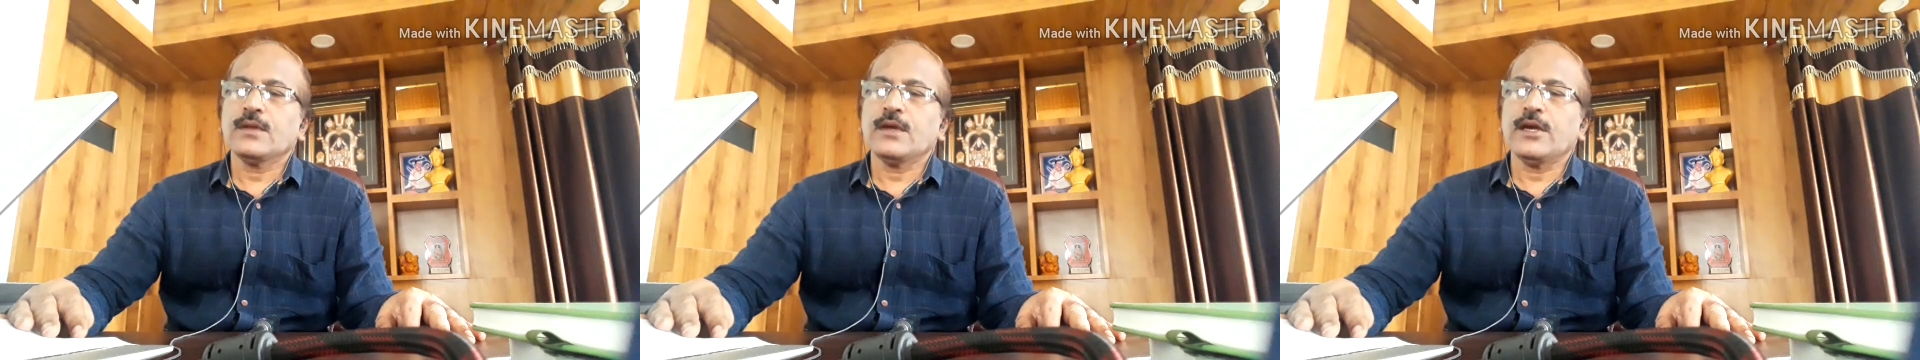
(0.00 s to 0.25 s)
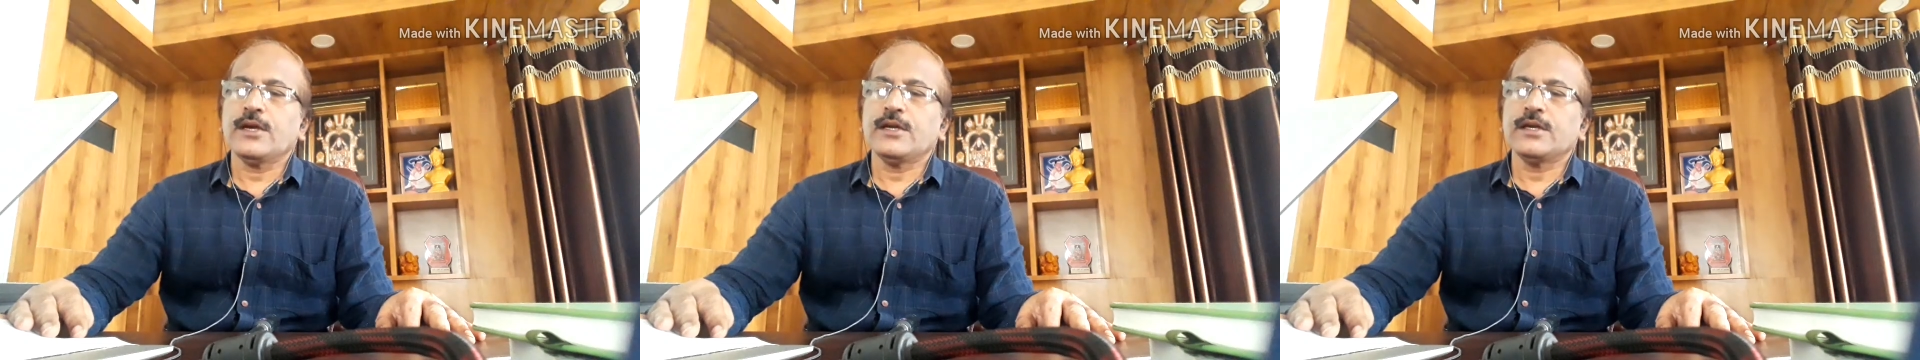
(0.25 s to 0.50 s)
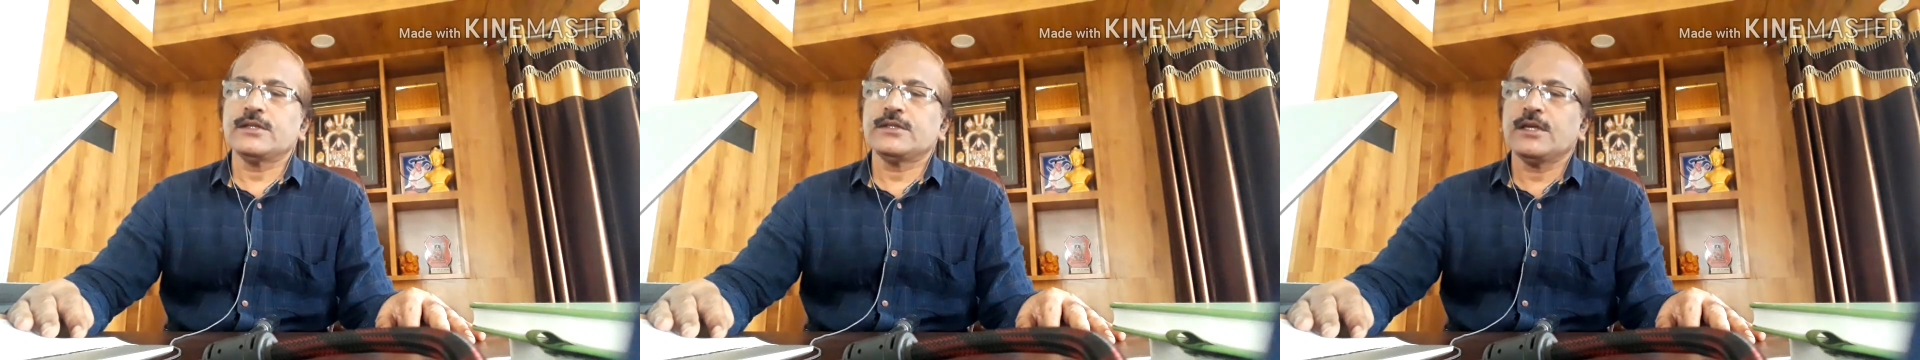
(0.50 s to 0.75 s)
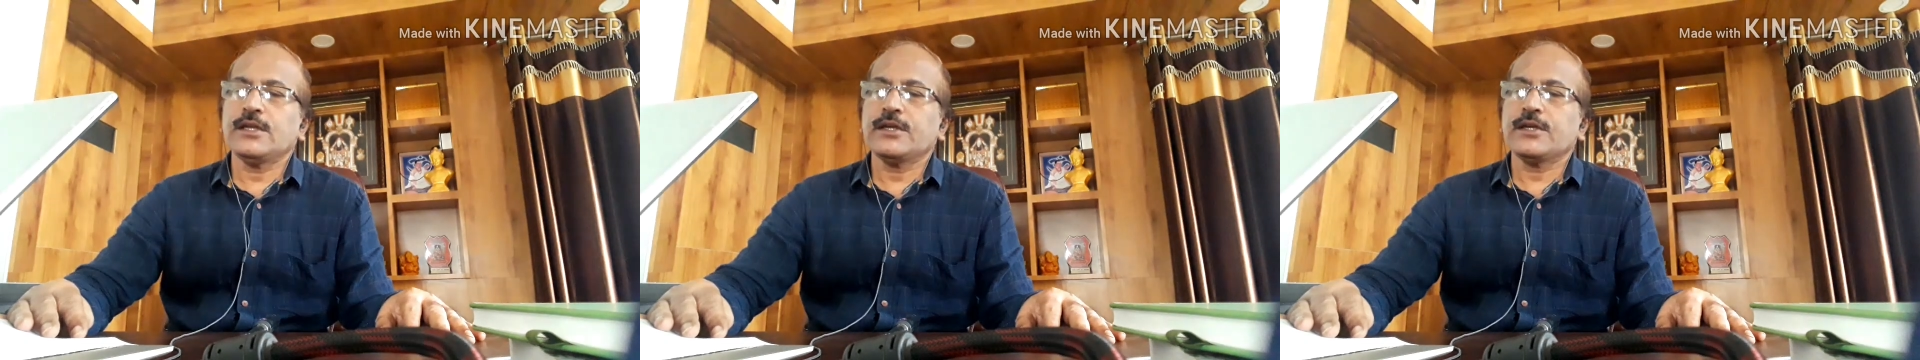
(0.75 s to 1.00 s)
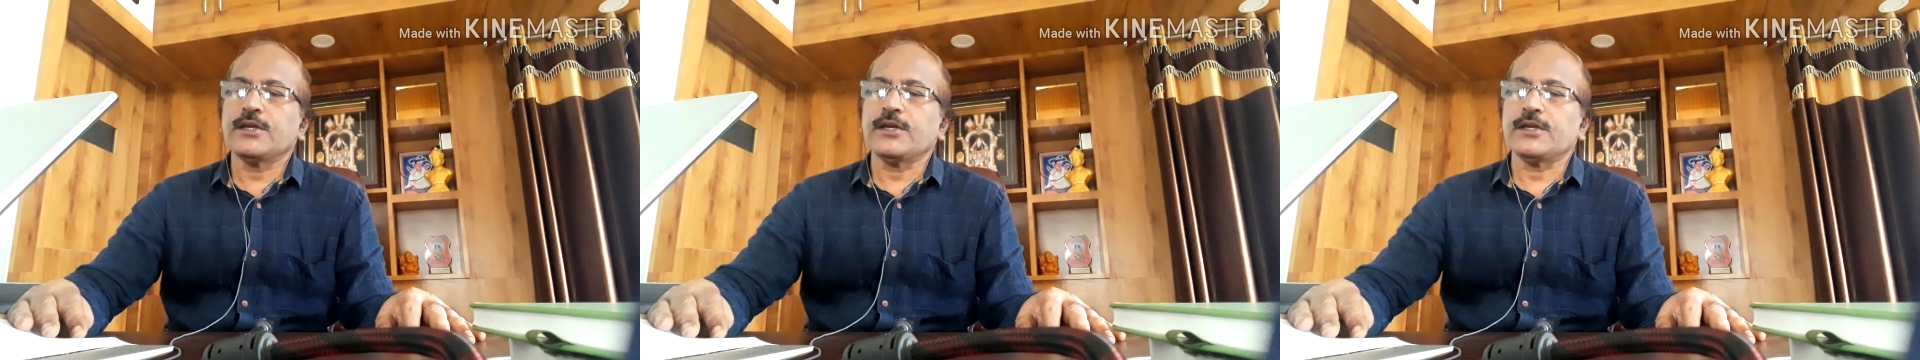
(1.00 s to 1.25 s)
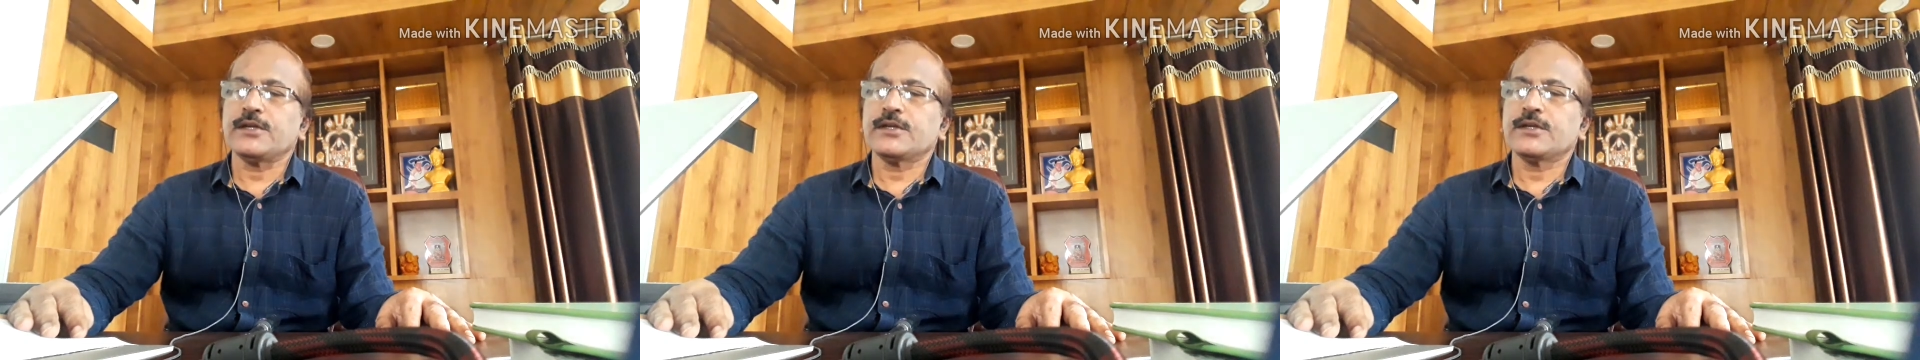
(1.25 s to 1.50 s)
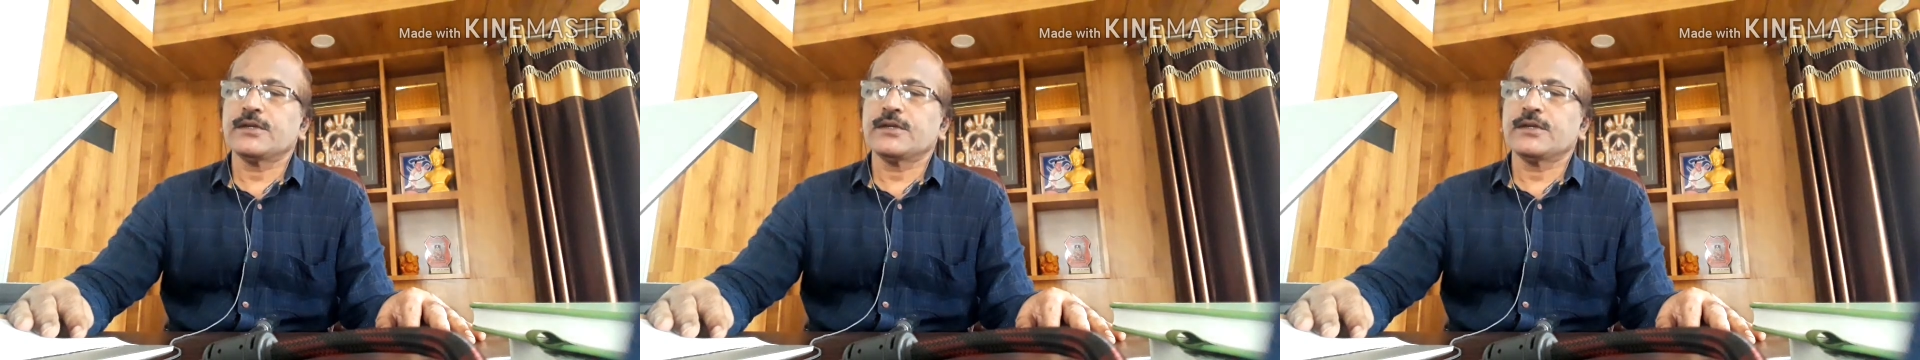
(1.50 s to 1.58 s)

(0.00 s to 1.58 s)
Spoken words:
and it is delicate